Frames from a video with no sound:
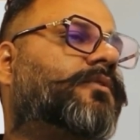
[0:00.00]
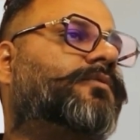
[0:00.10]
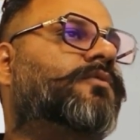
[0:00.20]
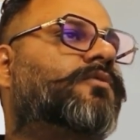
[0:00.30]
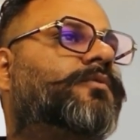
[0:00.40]
for
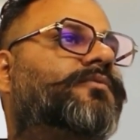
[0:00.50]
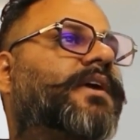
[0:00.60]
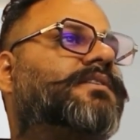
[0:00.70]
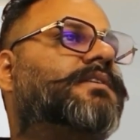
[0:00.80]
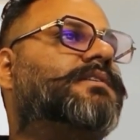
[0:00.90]
few
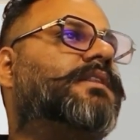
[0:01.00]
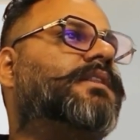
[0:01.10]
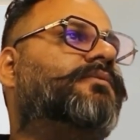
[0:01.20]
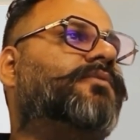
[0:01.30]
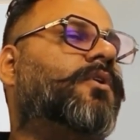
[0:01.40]
professionals, and
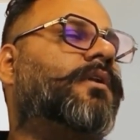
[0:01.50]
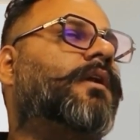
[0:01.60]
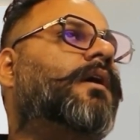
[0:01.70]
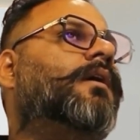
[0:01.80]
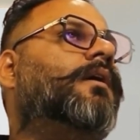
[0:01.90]

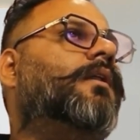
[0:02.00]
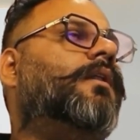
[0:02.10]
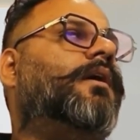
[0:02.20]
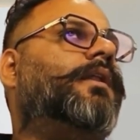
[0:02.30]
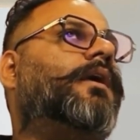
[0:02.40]
therefore
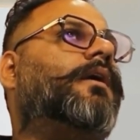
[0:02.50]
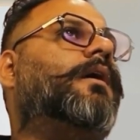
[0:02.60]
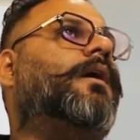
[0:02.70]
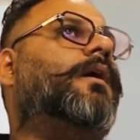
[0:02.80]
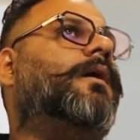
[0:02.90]

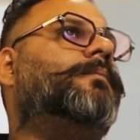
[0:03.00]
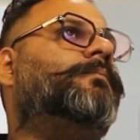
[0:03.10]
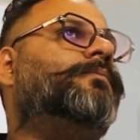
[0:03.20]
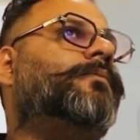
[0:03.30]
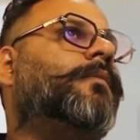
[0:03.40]
learning on